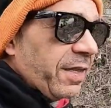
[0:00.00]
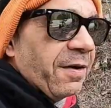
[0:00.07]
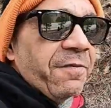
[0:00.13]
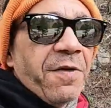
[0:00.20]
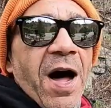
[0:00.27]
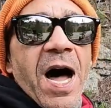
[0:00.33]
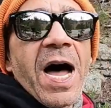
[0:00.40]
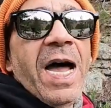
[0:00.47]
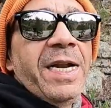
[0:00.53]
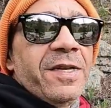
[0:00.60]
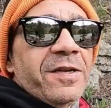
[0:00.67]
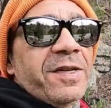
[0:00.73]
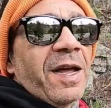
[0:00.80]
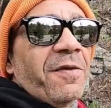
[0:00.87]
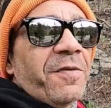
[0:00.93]
Divide
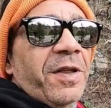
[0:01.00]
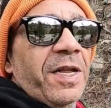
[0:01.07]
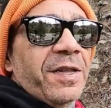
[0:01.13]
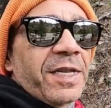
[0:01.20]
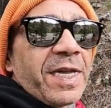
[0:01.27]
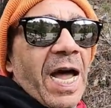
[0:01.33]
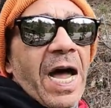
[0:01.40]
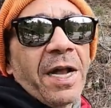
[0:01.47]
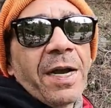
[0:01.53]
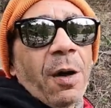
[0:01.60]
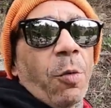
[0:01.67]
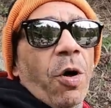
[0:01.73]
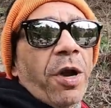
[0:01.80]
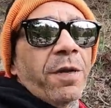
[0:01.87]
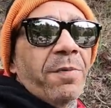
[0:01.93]
is definitely the town
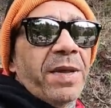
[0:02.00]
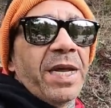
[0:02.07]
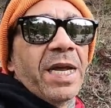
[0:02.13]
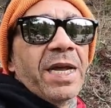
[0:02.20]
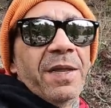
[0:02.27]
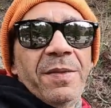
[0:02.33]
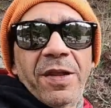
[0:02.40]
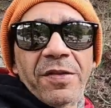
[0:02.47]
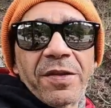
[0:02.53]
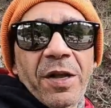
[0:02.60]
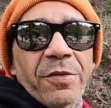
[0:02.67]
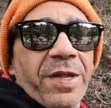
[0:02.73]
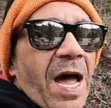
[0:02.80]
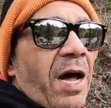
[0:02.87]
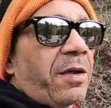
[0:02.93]
I want to be in. There's
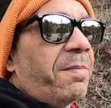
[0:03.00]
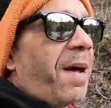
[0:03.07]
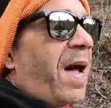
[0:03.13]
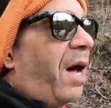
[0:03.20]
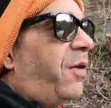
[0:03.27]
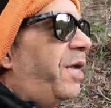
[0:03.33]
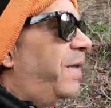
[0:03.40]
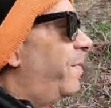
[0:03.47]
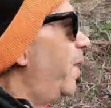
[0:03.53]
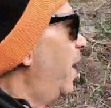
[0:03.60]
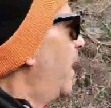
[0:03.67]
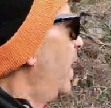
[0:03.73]
no doubt about it.